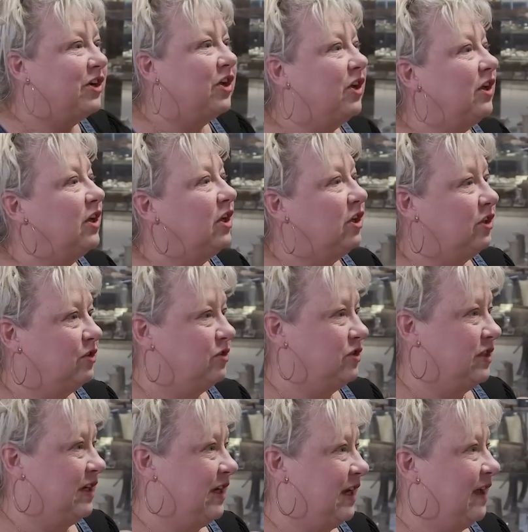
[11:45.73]
your
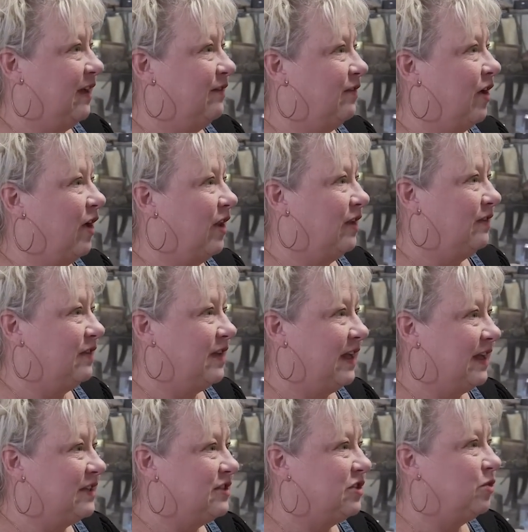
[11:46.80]
conclusion of all of
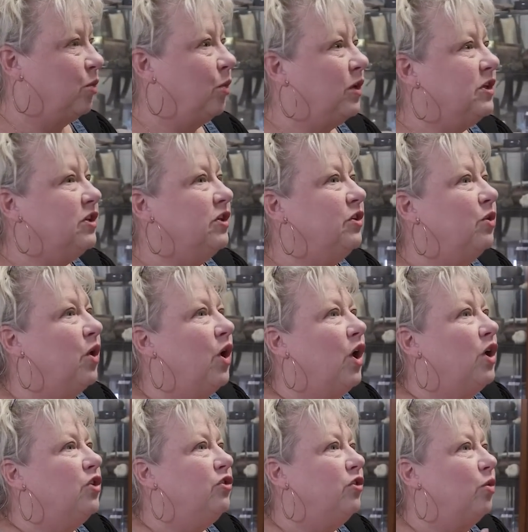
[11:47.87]
this? Do, do you,
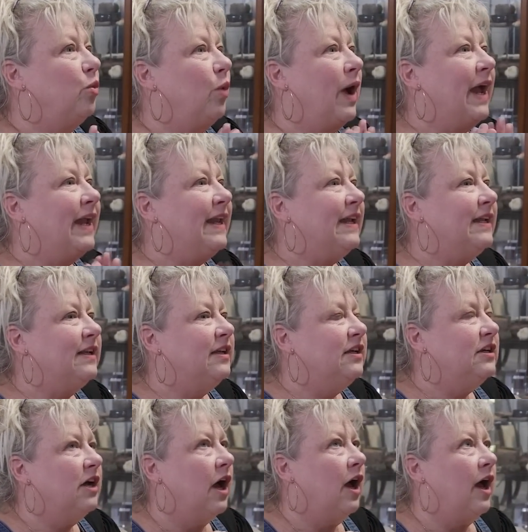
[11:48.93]
do, why did
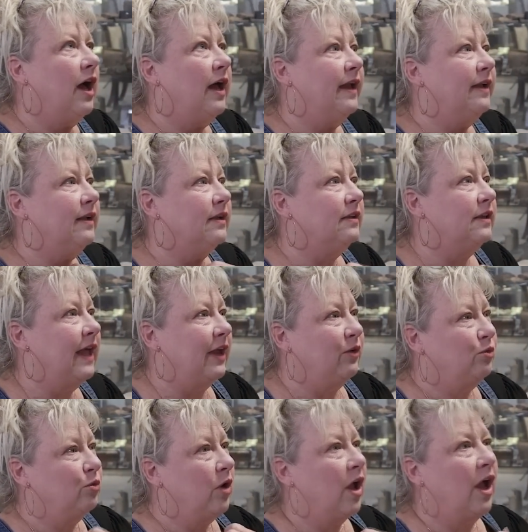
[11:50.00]
God
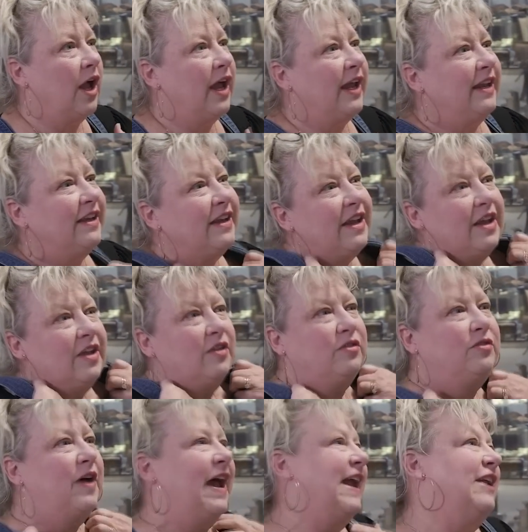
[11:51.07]
let Ron
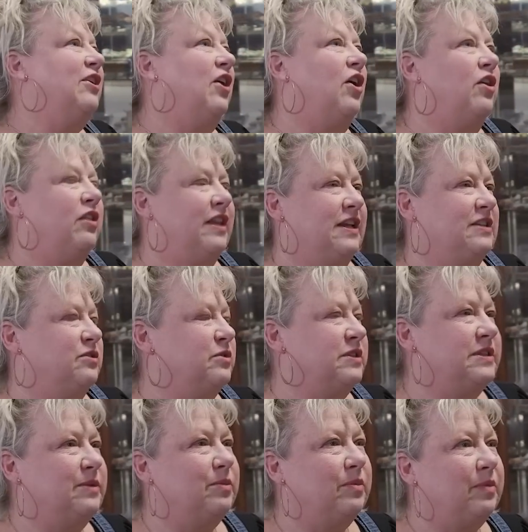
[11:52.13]
find all this?
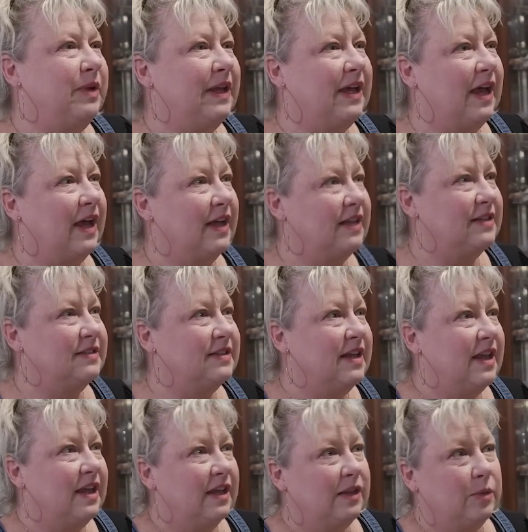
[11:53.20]
Was it because
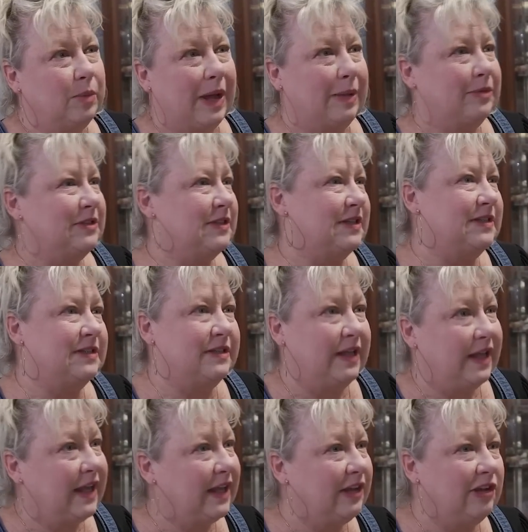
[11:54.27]
the Bible says,
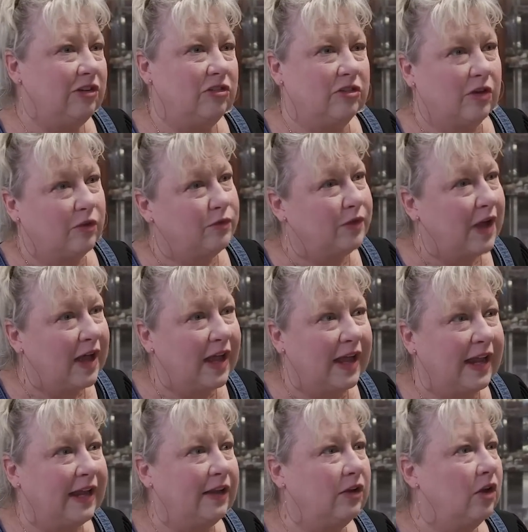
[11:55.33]
"Seek and you shall
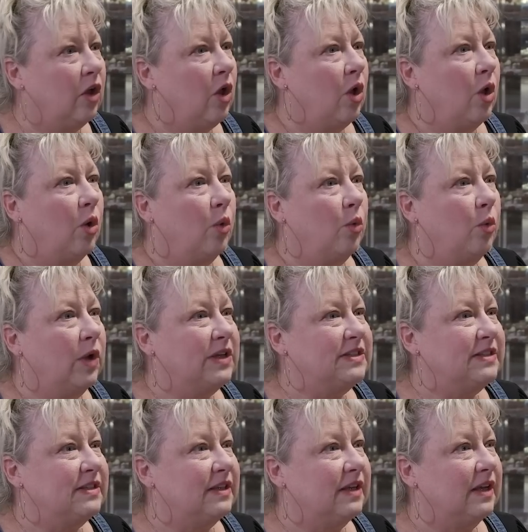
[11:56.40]
find"?
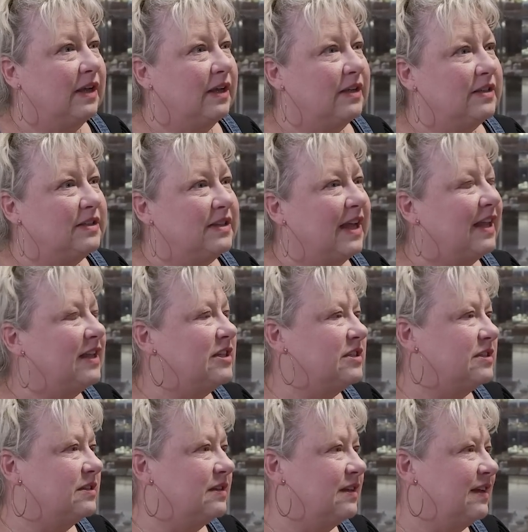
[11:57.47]
Was uh, tell
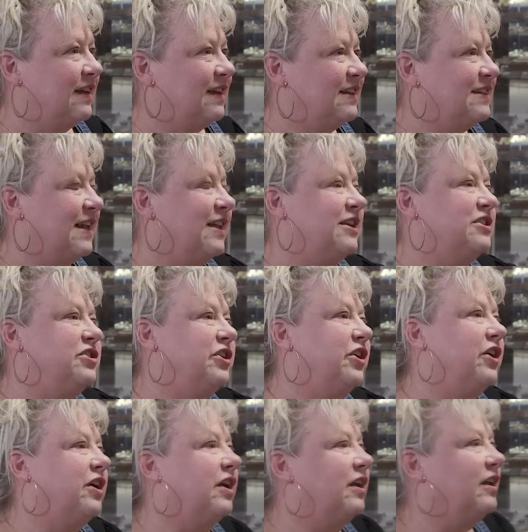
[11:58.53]
us, tell us
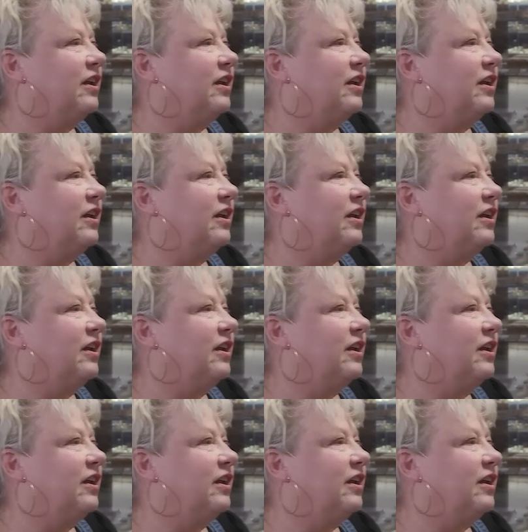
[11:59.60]
your